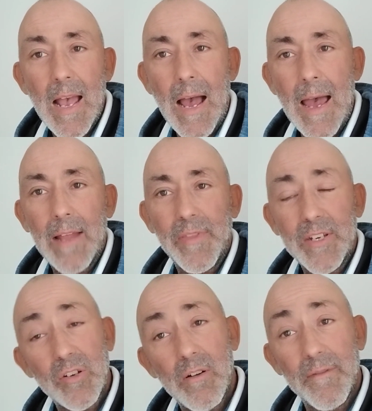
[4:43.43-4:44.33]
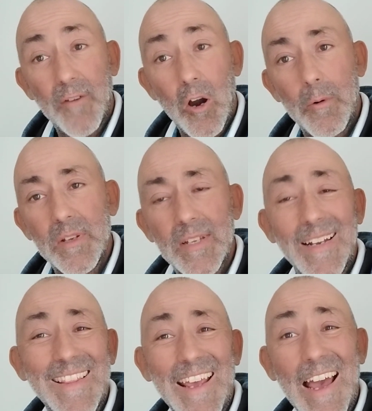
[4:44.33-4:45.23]
And they share it forwards,
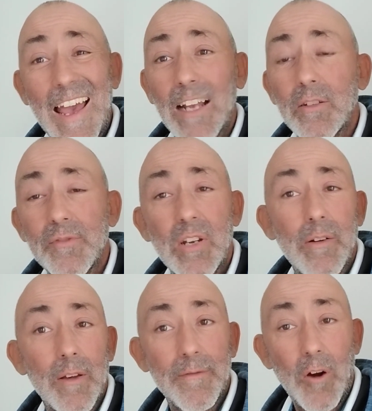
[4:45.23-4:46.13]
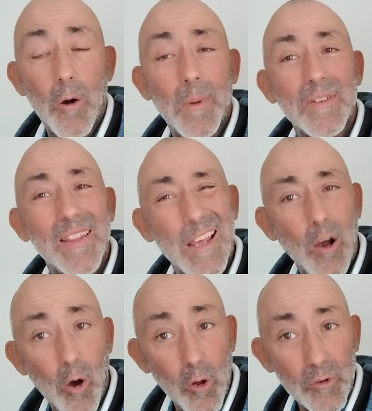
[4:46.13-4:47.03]
and in the act of sharing it forwards, they
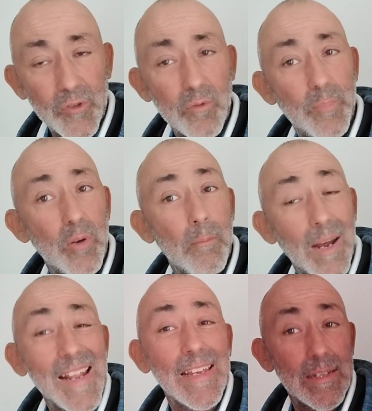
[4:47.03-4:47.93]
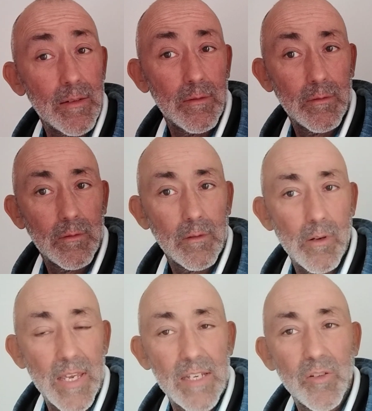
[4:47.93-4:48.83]
also put money in.
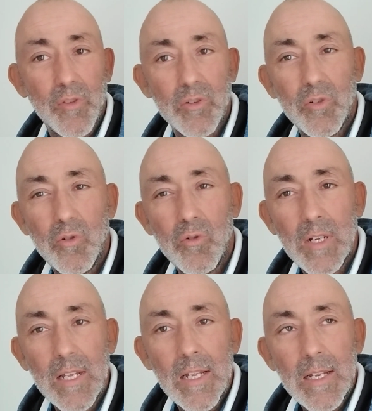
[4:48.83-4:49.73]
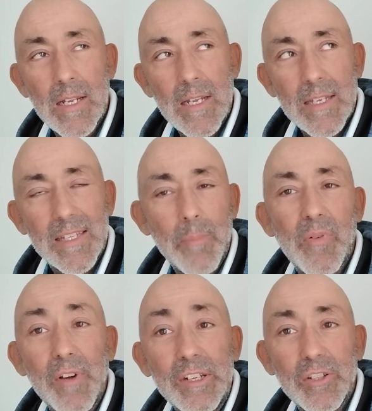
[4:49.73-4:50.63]
Okay, so there's no
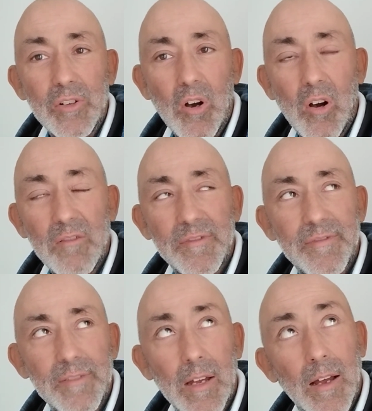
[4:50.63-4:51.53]
separation of